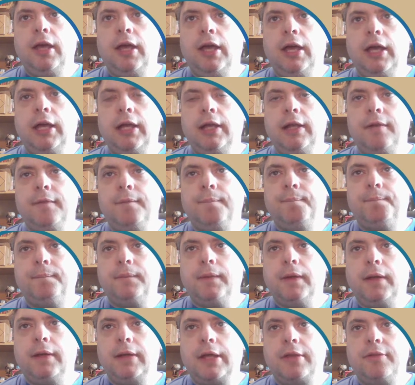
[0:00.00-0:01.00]
And
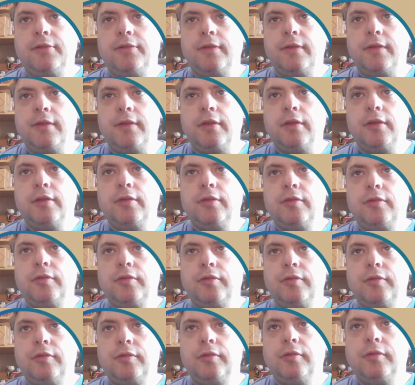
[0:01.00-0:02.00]
as the
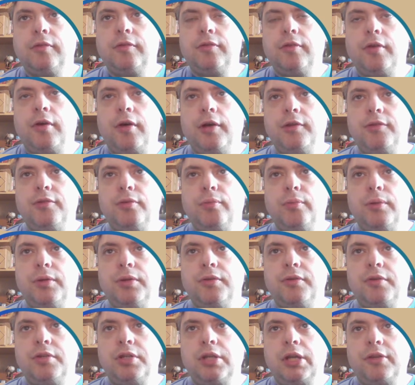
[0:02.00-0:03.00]
title
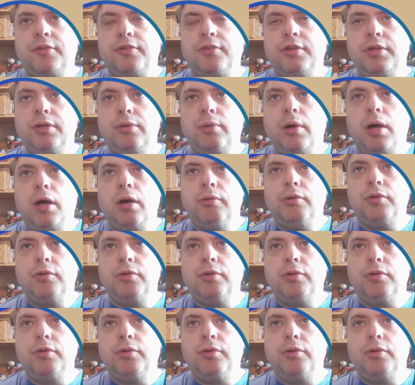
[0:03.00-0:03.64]
would suggest, you are a